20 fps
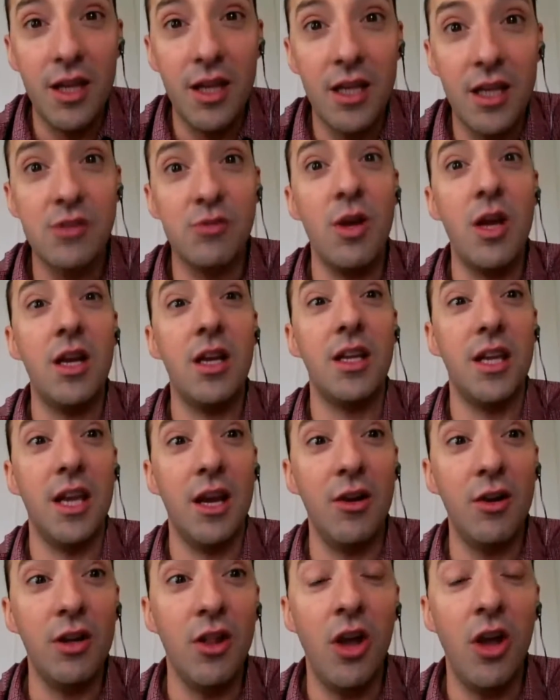That's right. And
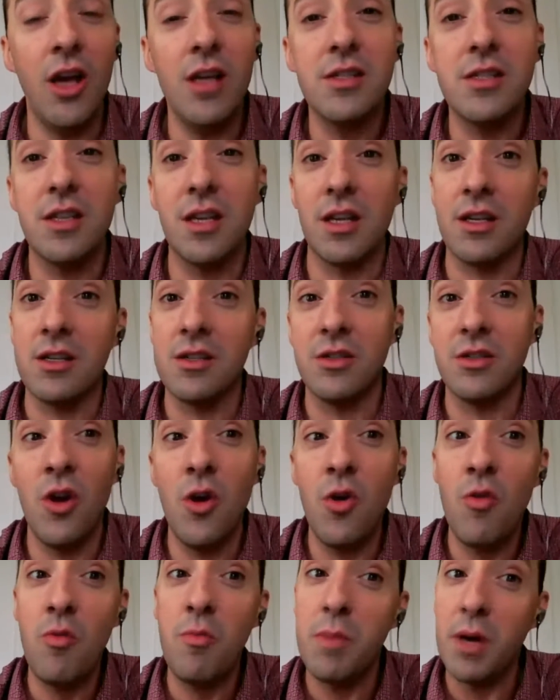Gary lost it because
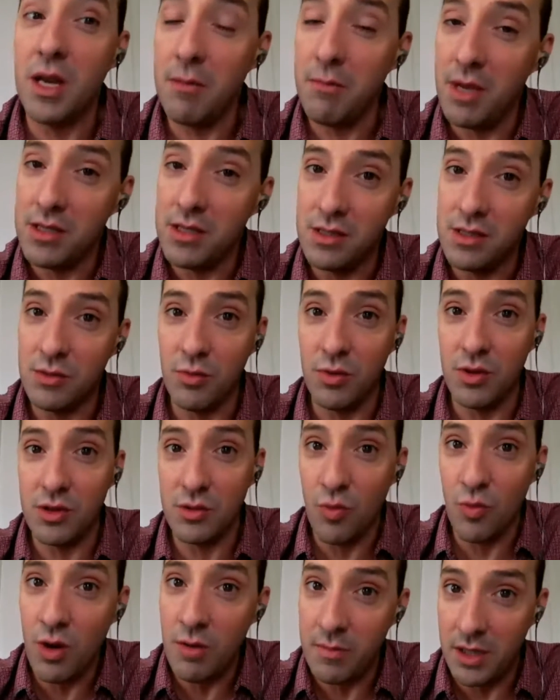nobody messes with his
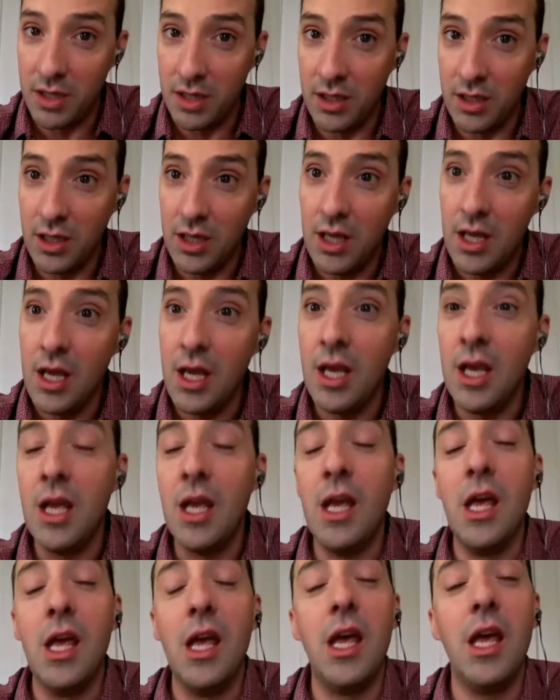woman.
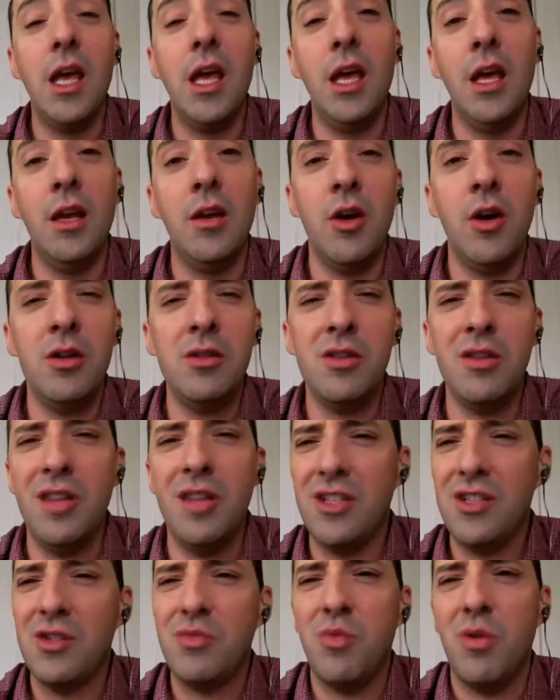And also,
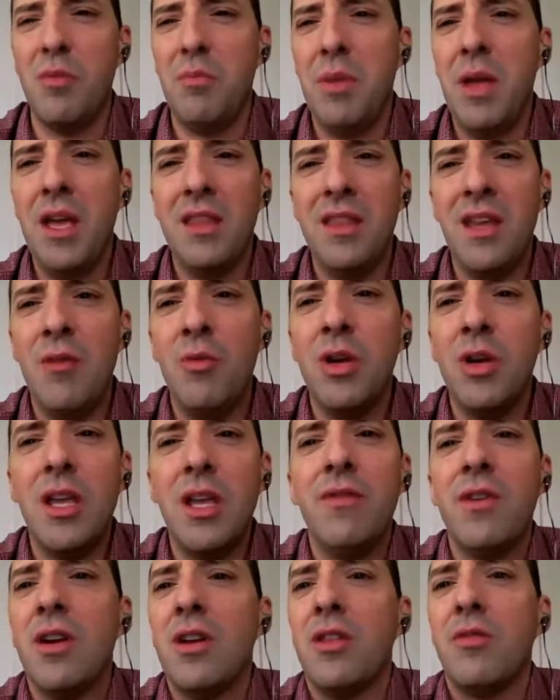they just weren't pay- they weren't
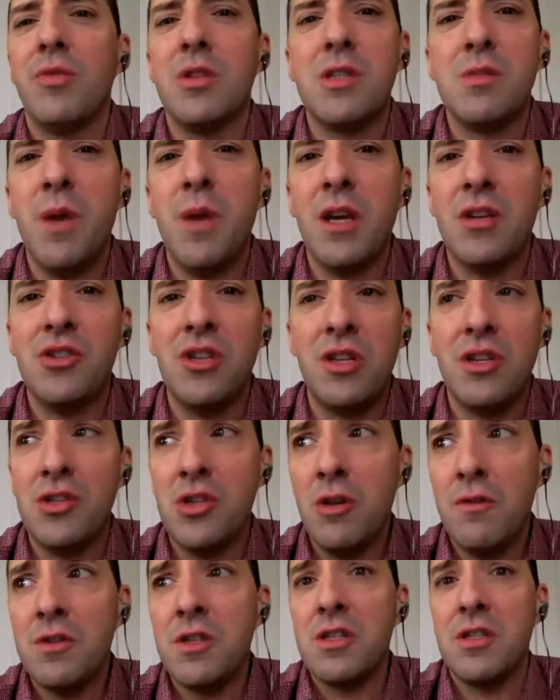giving her the respect she
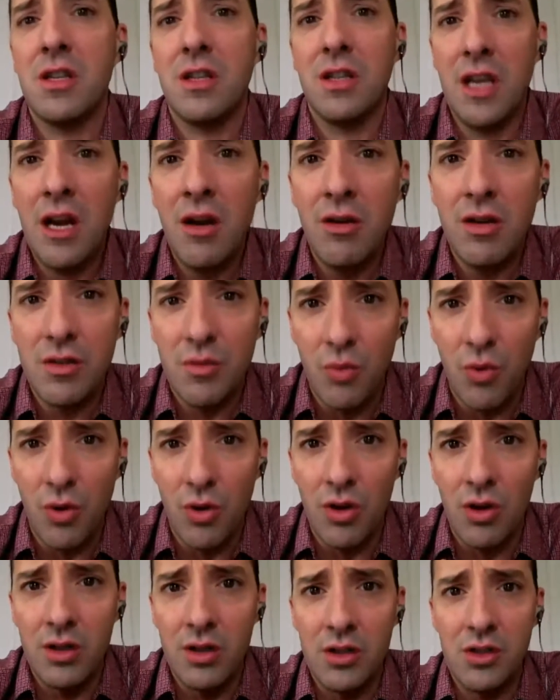deserves. Because in Gary's
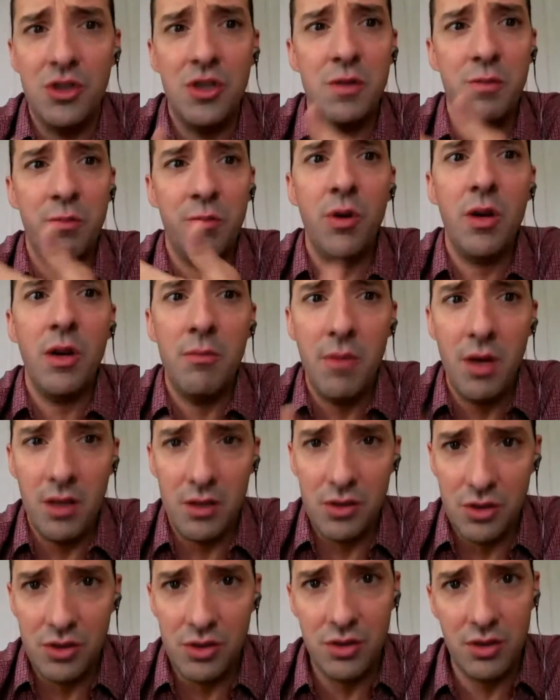world, she's pretty
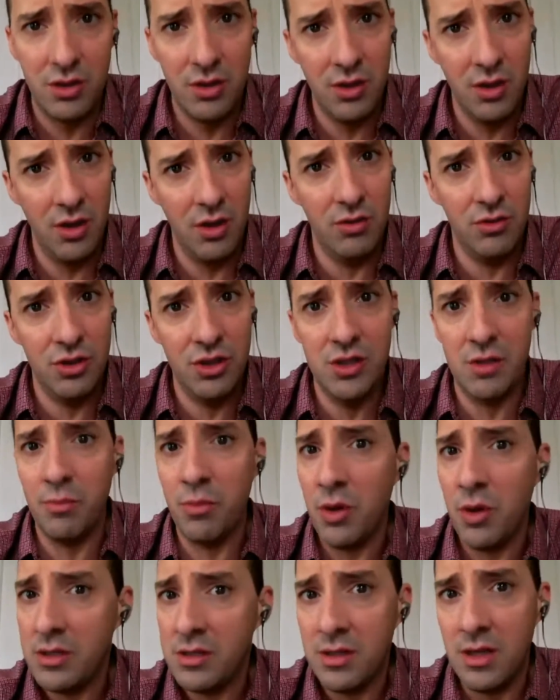much you know she's a
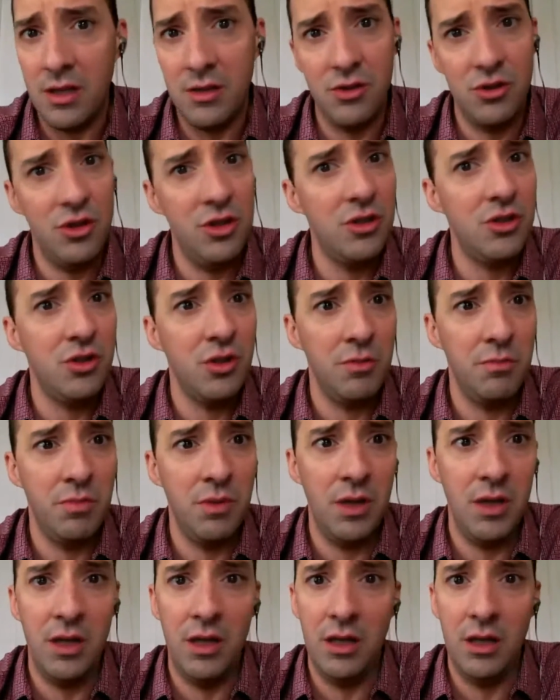princess. She should
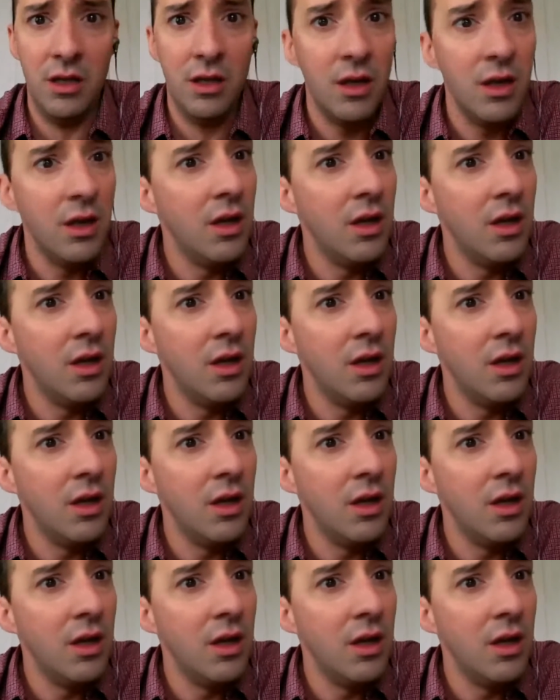be,